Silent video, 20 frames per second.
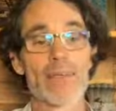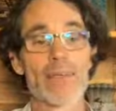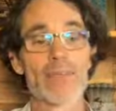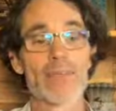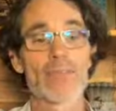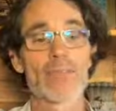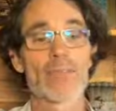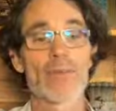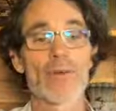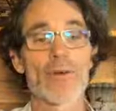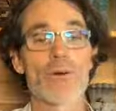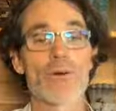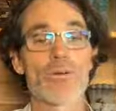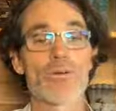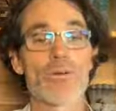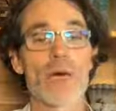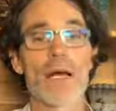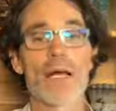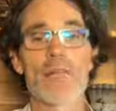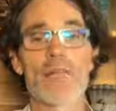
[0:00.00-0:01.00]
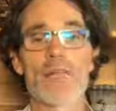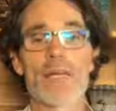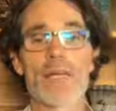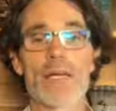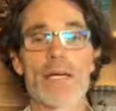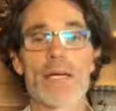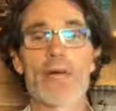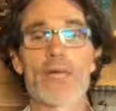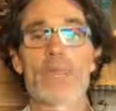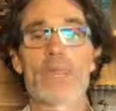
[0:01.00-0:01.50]
So I think
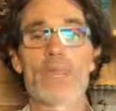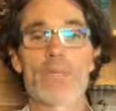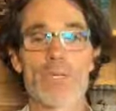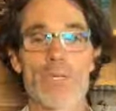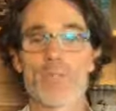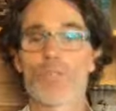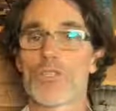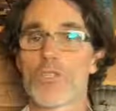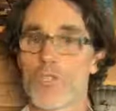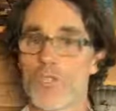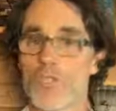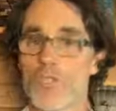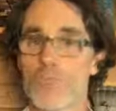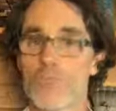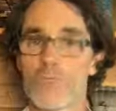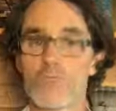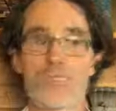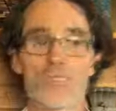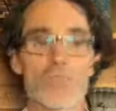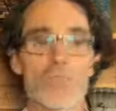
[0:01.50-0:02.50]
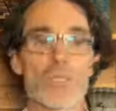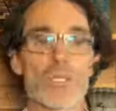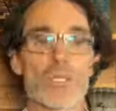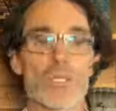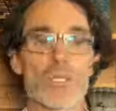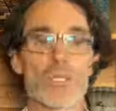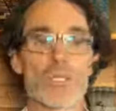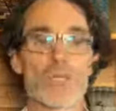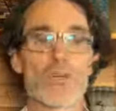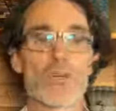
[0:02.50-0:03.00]
you
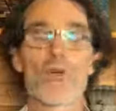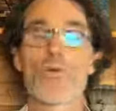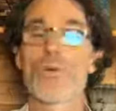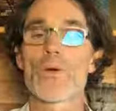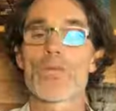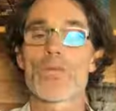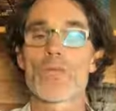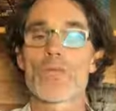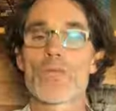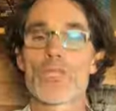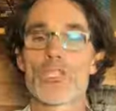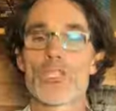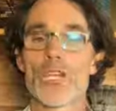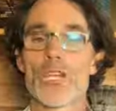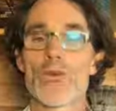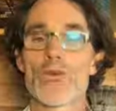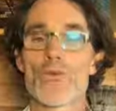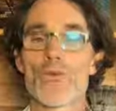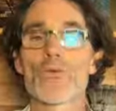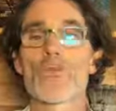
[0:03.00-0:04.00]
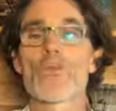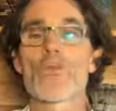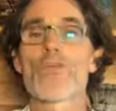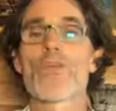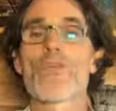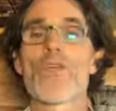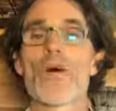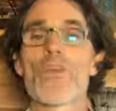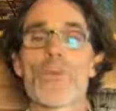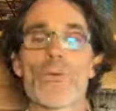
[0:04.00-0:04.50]
can go with it. The general rule of
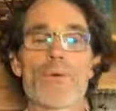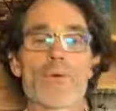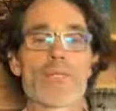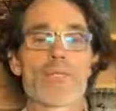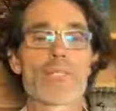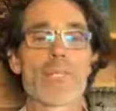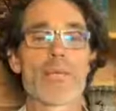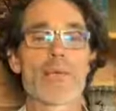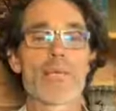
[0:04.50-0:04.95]
thumb is 10%.